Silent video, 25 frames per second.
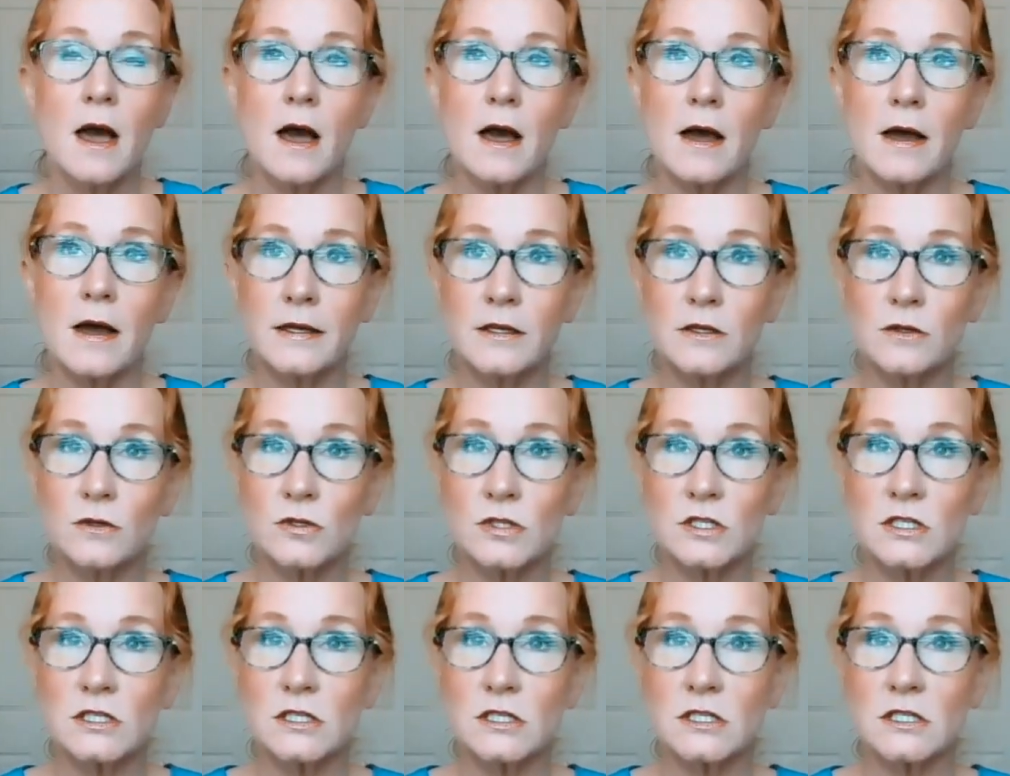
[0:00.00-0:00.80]
I
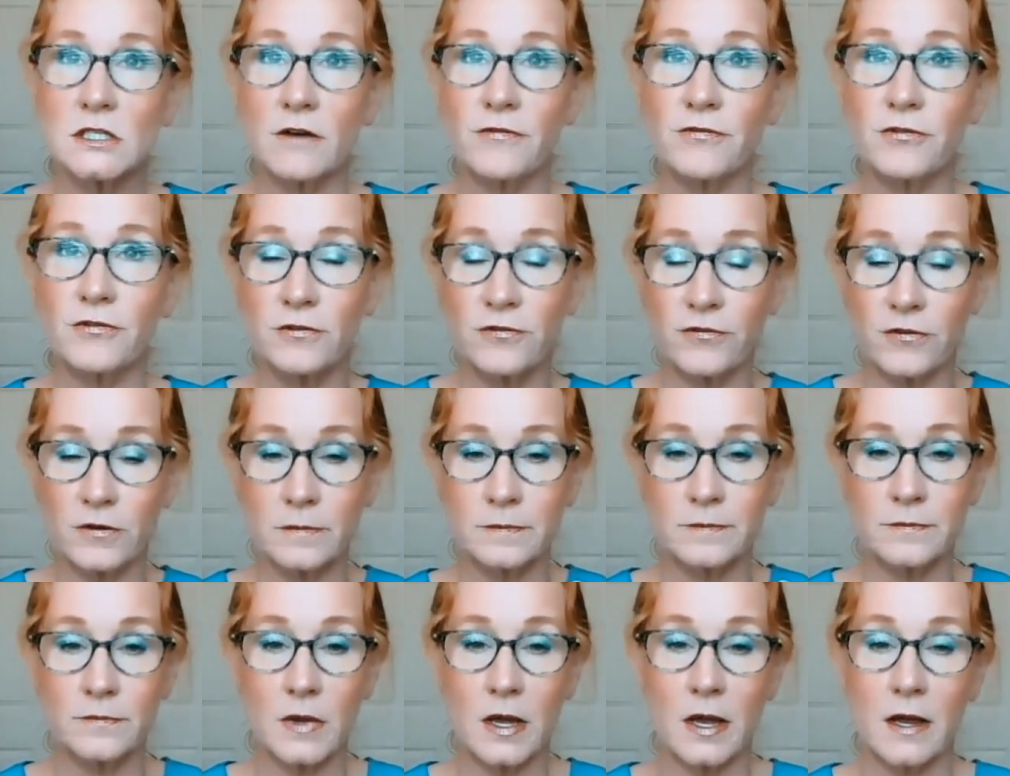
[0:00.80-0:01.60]
used to suffer
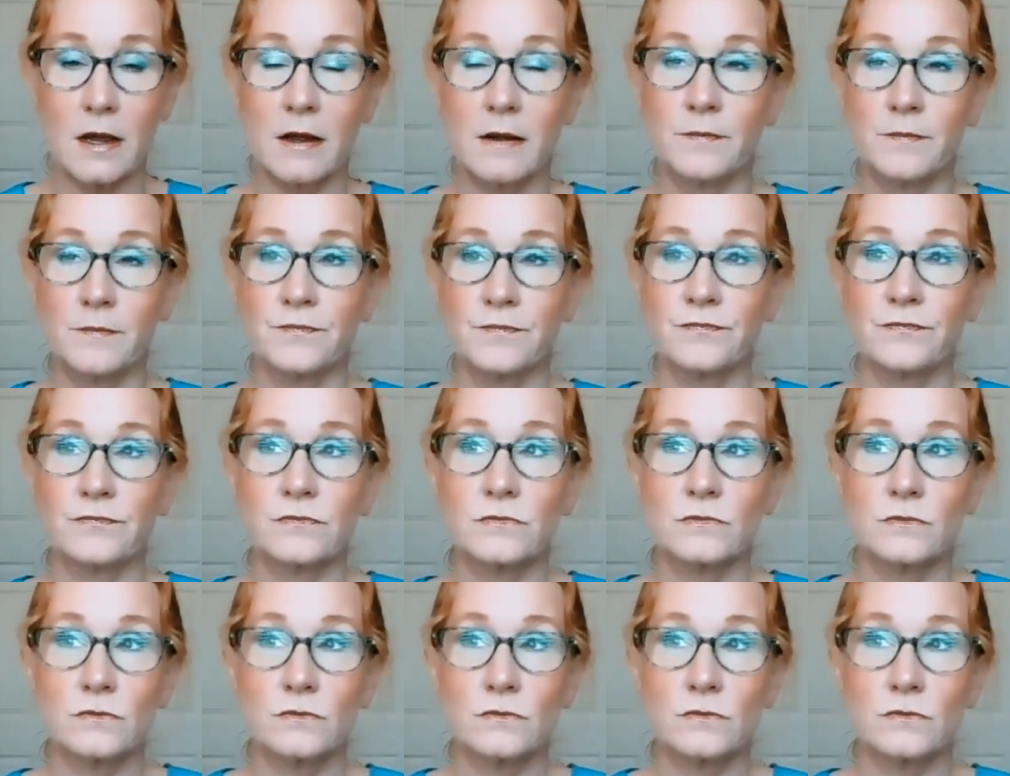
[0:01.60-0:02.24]
from um,